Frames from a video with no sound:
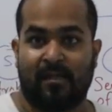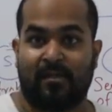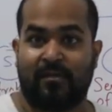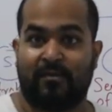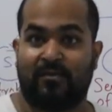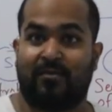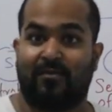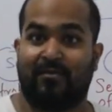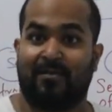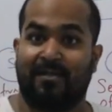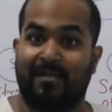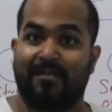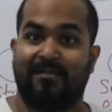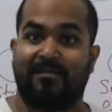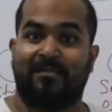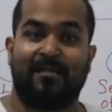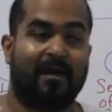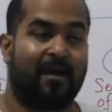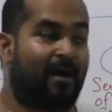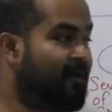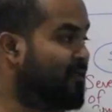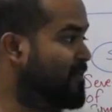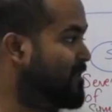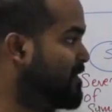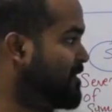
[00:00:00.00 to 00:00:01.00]
So these
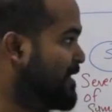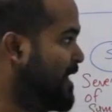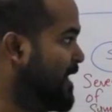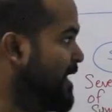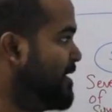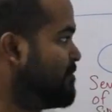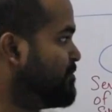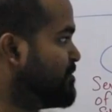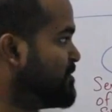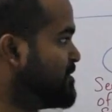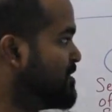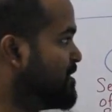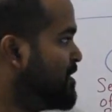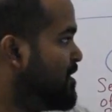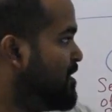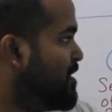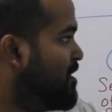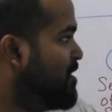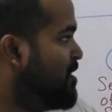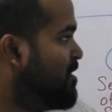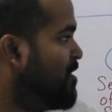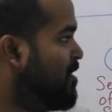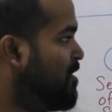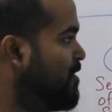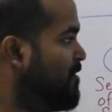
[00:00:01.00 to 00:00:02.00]
are the types
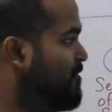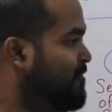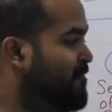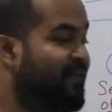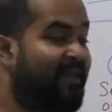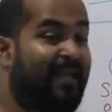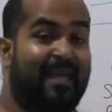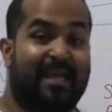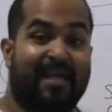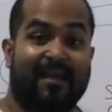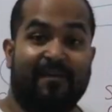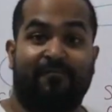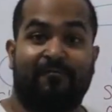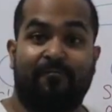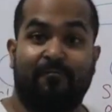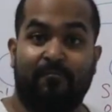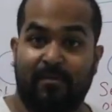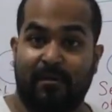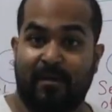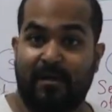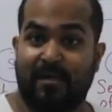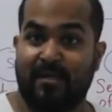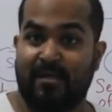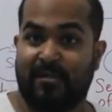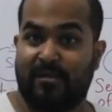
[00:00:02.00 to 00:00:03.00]
of AF
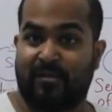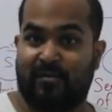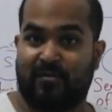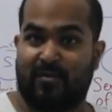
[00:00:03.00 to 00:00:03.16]
burden.